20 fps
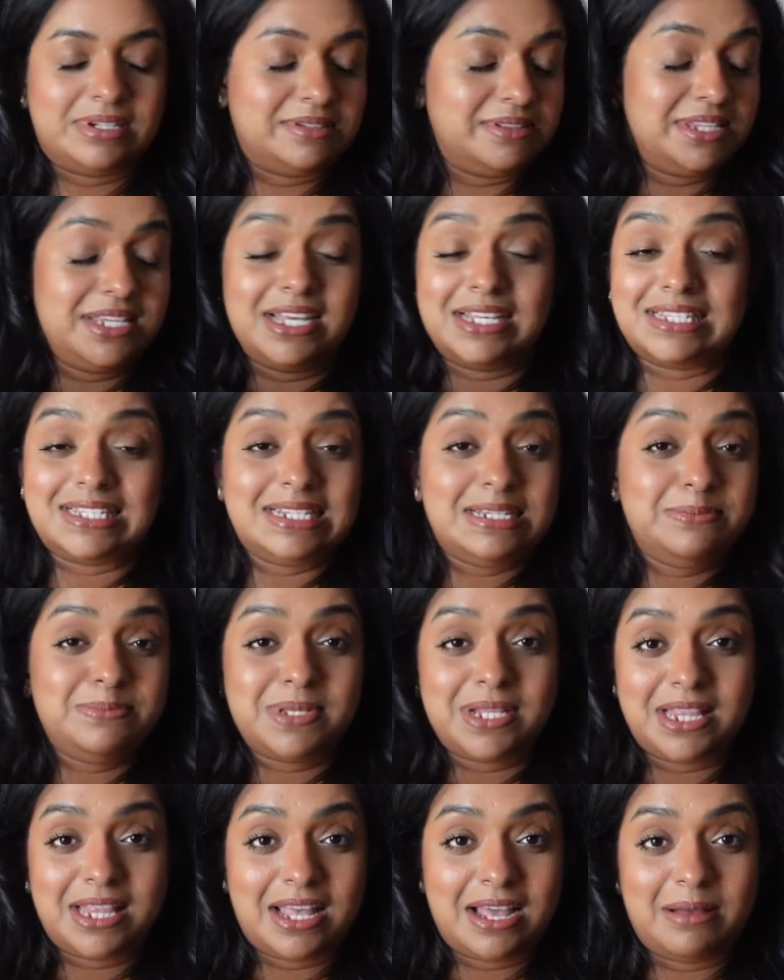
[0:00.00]
Dia sleeps
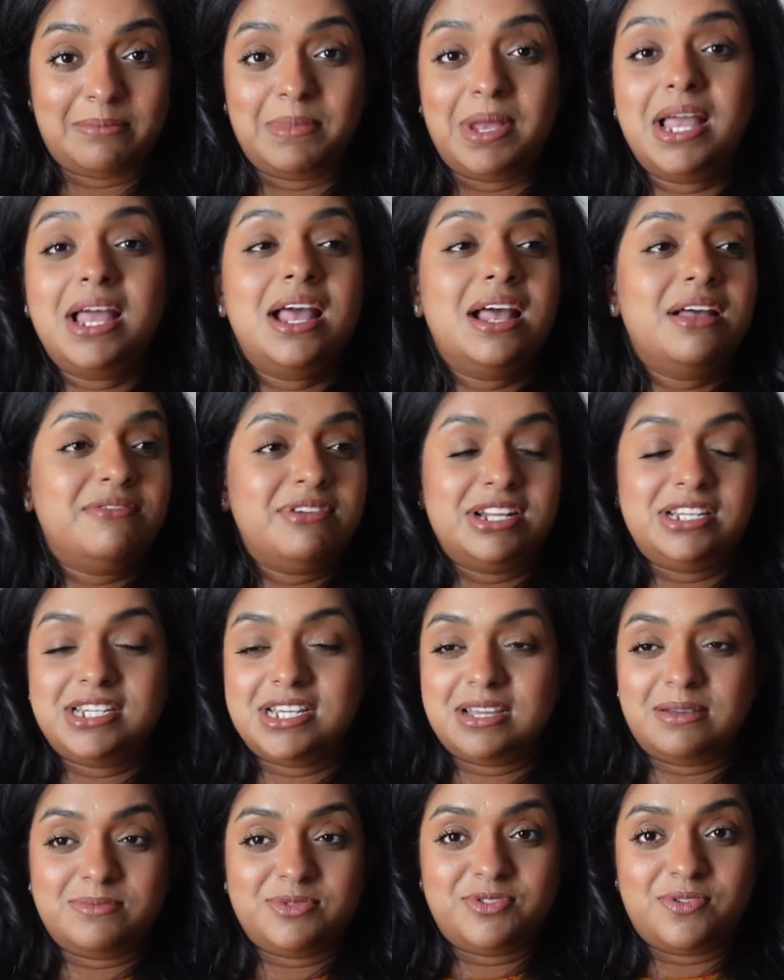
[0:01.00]
in them when she
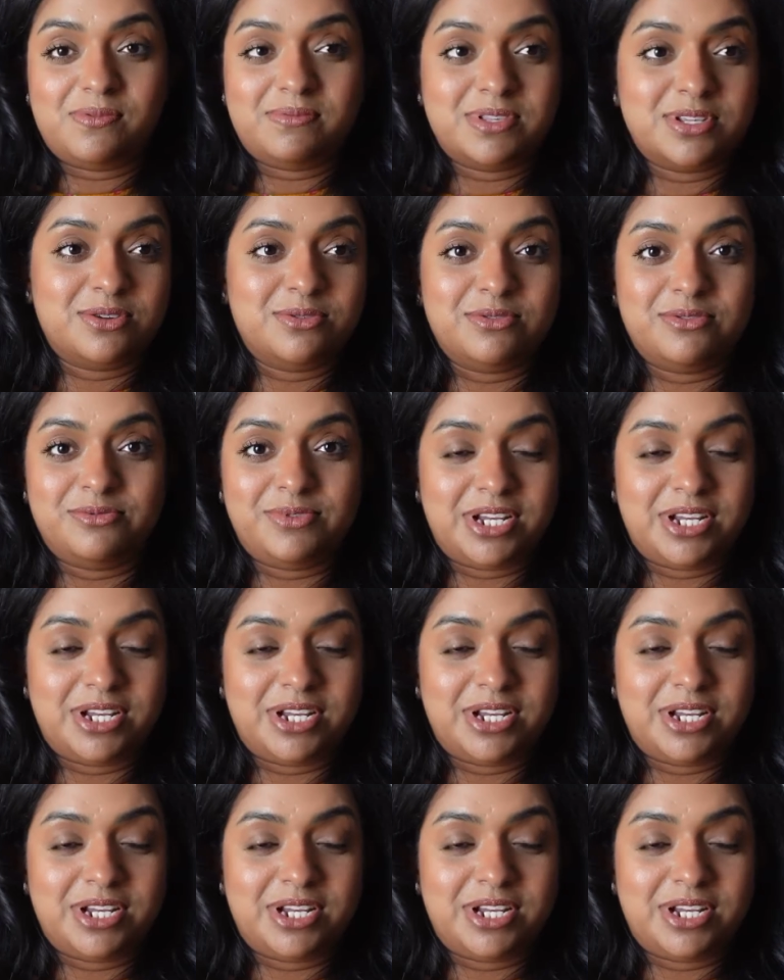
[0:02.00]
comes from school,